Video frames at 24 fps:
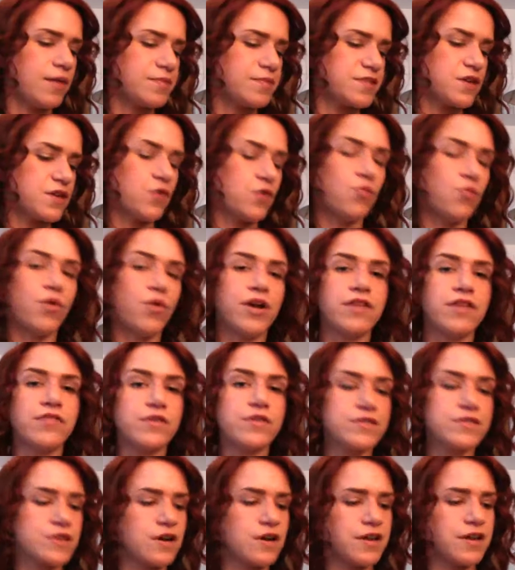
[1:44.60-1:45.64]
So one of
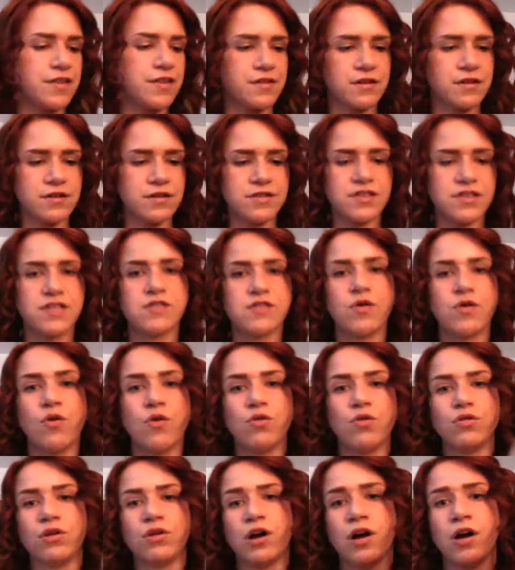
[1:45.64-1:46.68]
those authors is
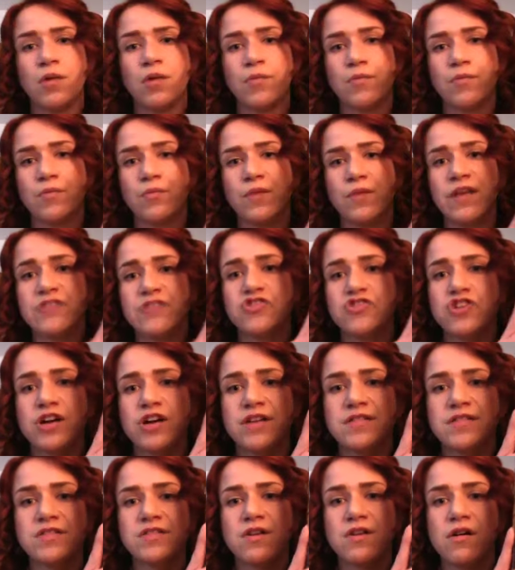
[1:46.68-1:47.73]
John
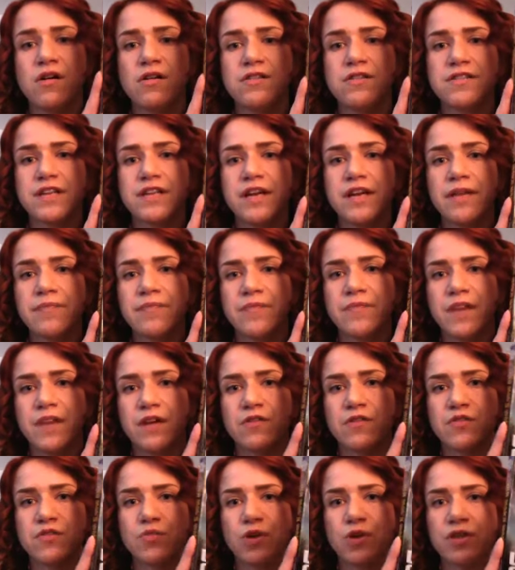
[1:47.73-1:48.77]
Scalzi.
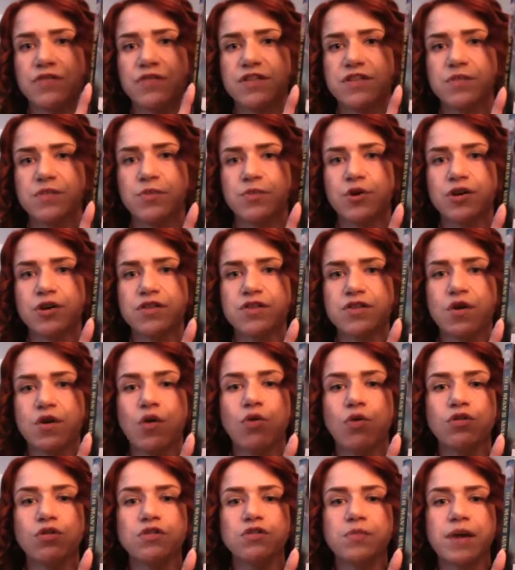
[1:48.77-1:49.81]
Here's one of his books,
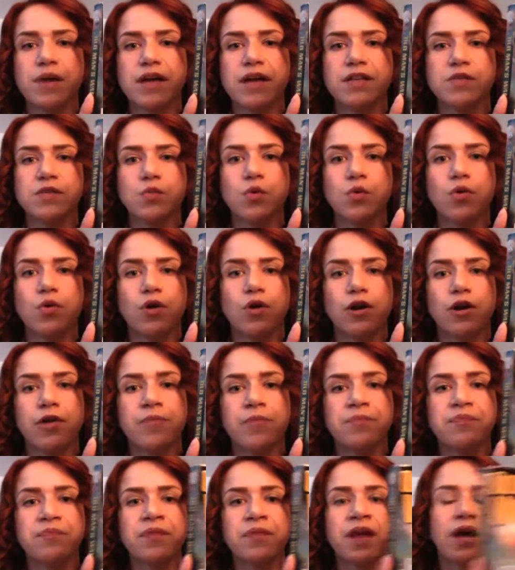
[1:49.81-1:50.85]
Old Man's
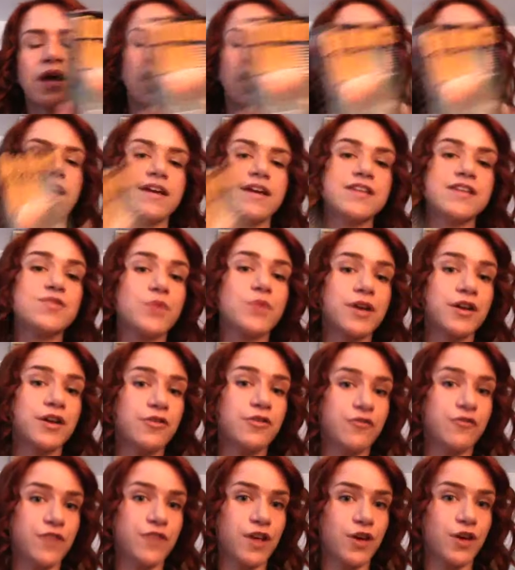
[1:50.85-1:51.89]
War. He's written
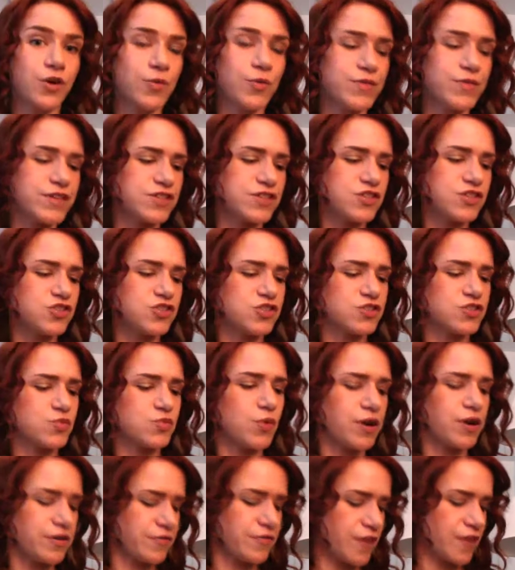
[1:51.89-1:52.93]
a few. This is
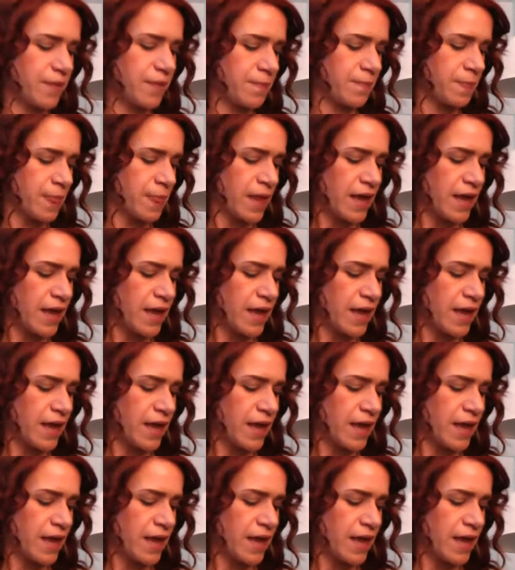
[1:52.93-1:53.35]
just one of them.